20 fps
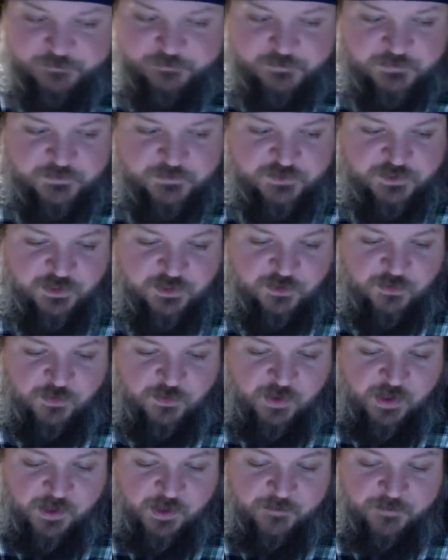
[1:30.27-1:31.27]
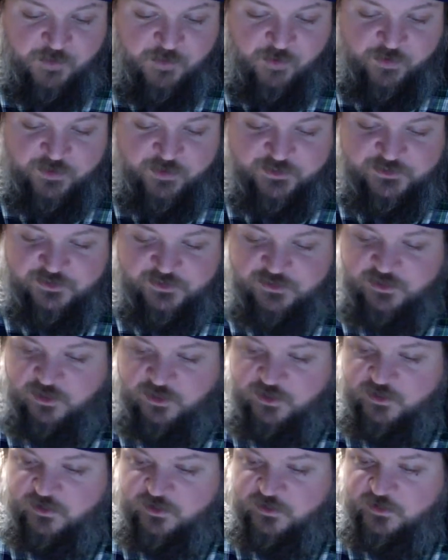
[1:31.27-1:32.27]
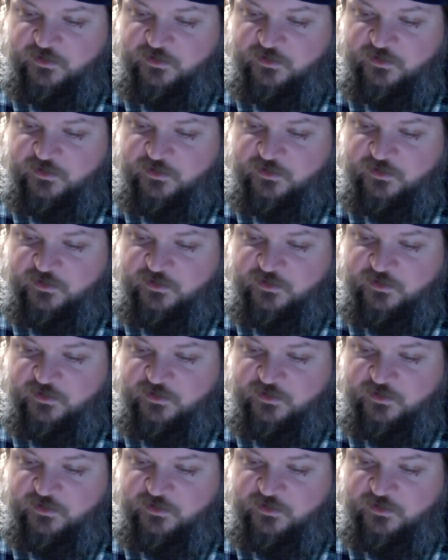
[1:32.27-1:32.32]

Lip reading: So I'm going to start